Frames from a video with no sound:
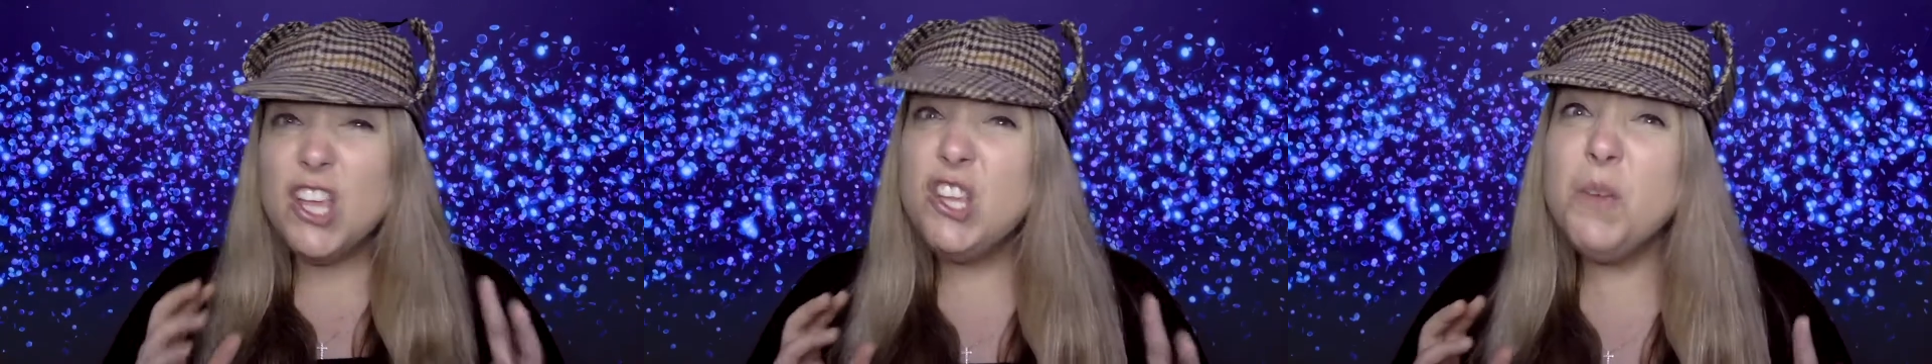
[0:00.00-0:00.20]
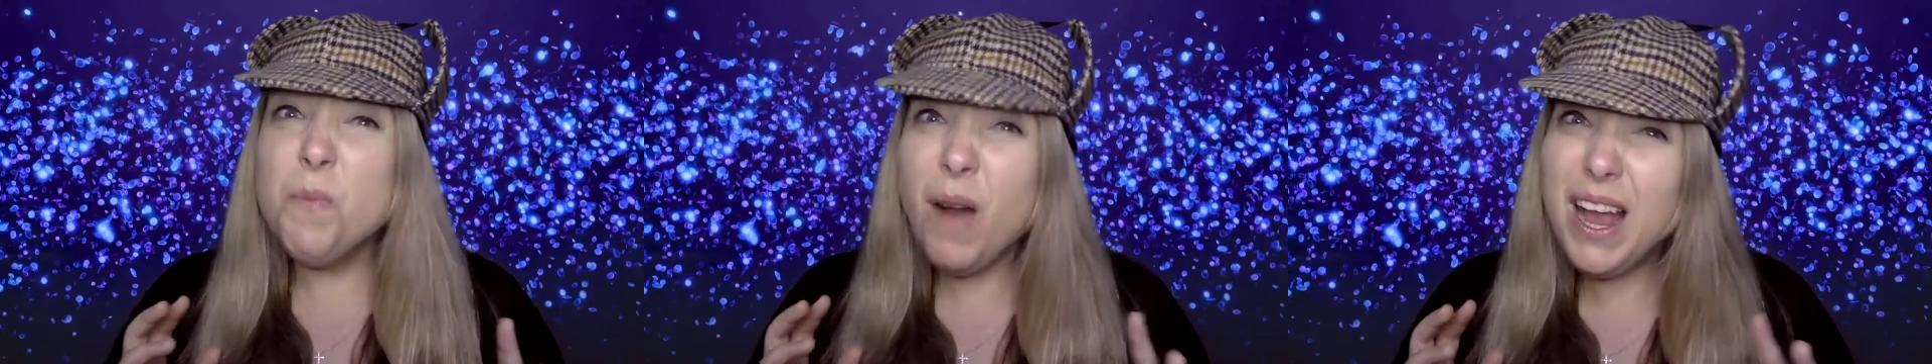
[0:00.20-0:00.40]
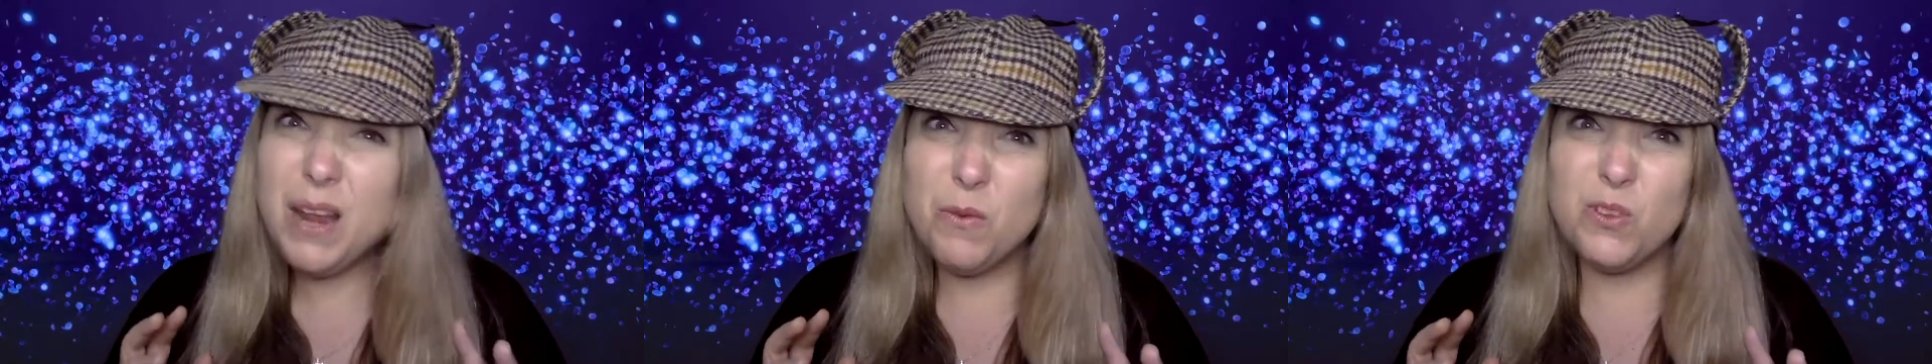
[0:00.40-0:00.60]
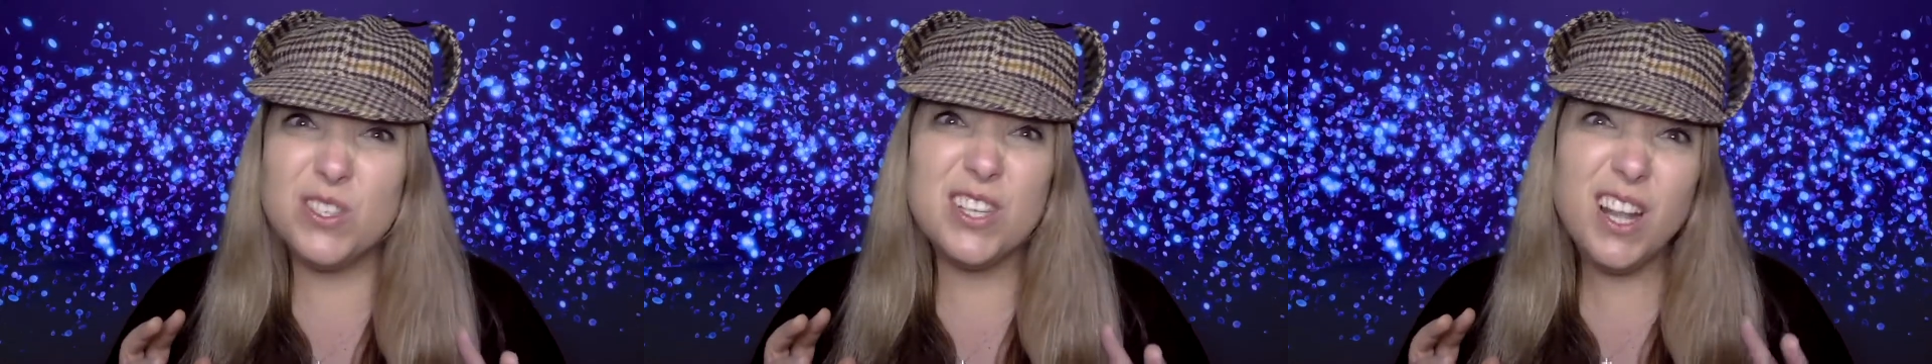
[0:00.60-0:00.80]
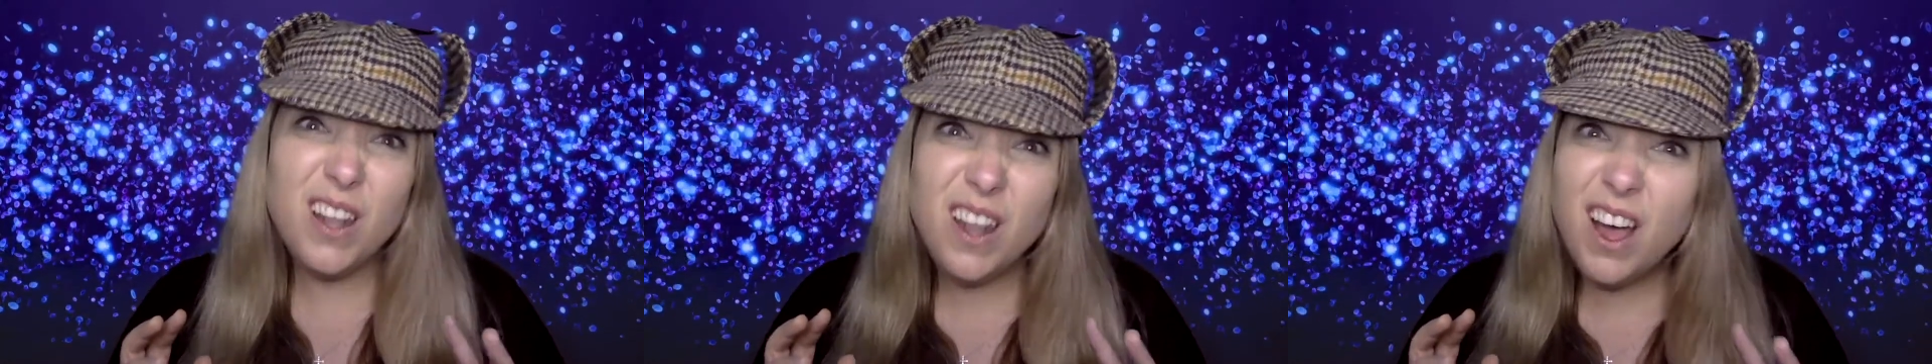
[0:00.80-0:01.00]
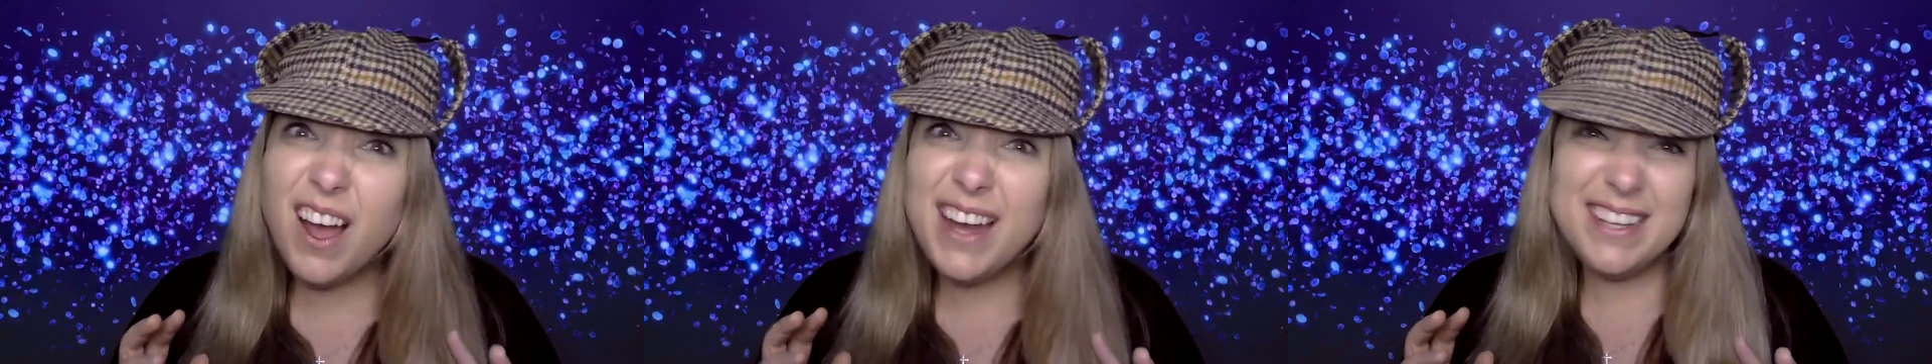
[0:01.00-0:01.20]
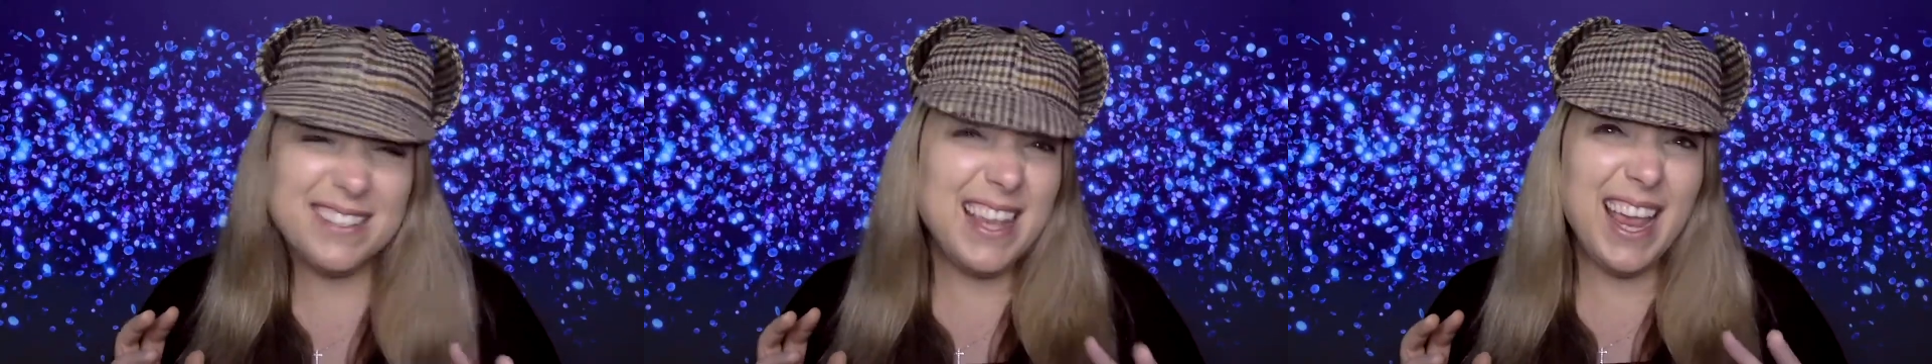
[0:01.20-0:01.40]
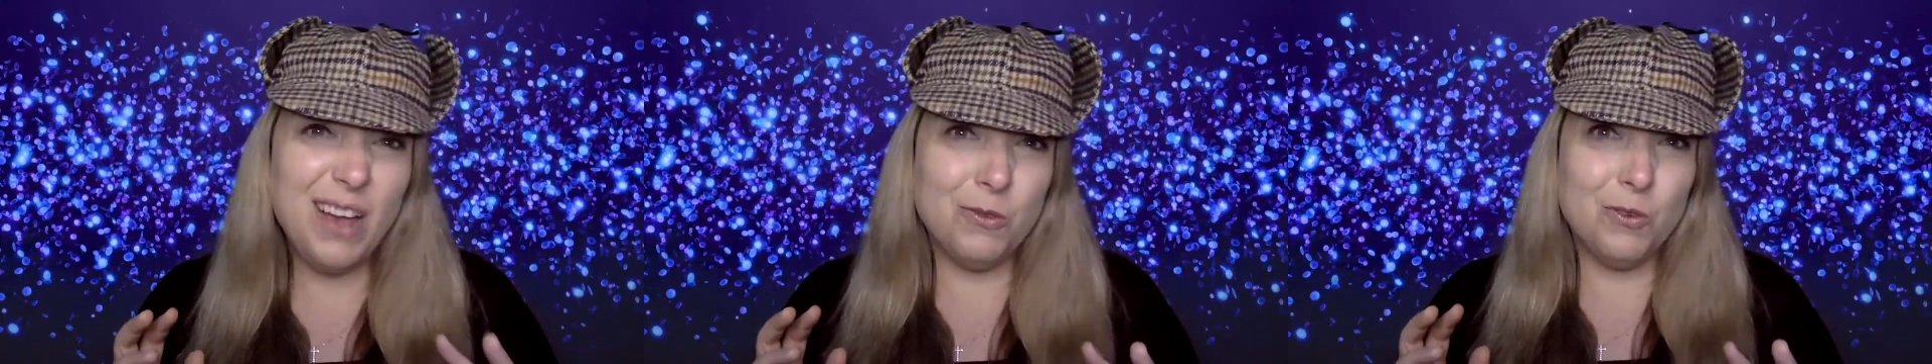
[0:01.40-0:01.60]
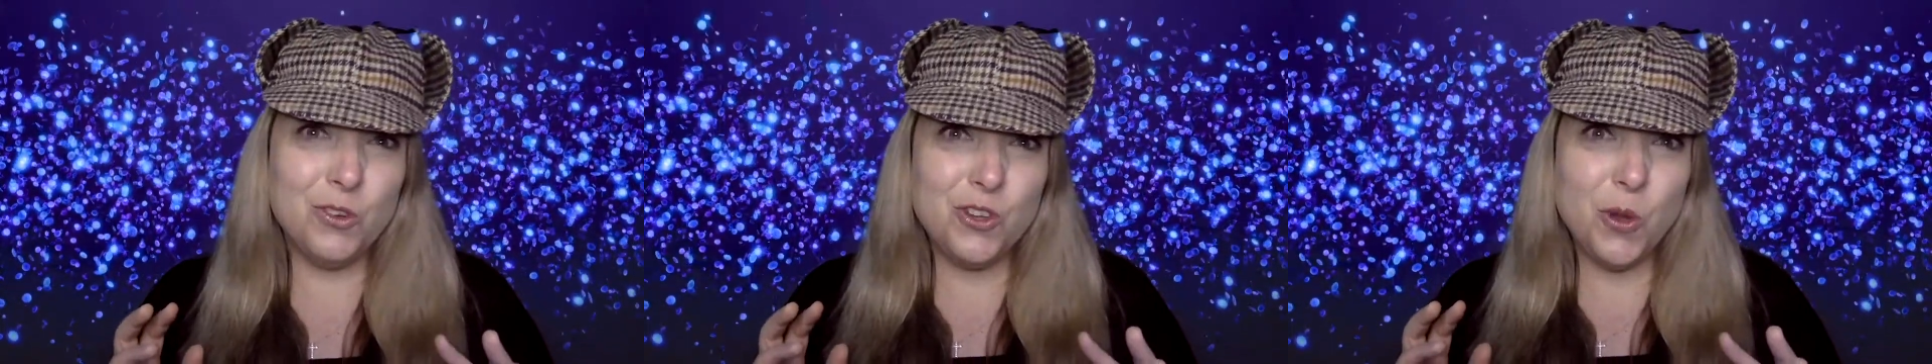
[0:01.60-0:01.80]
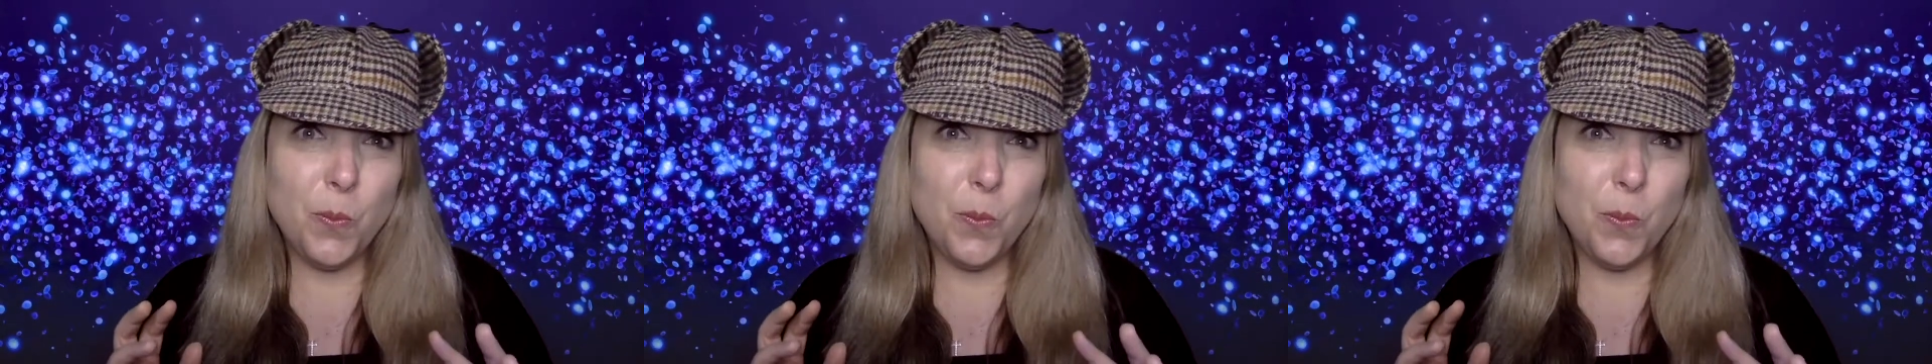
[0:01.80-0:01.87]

You might want to lie down on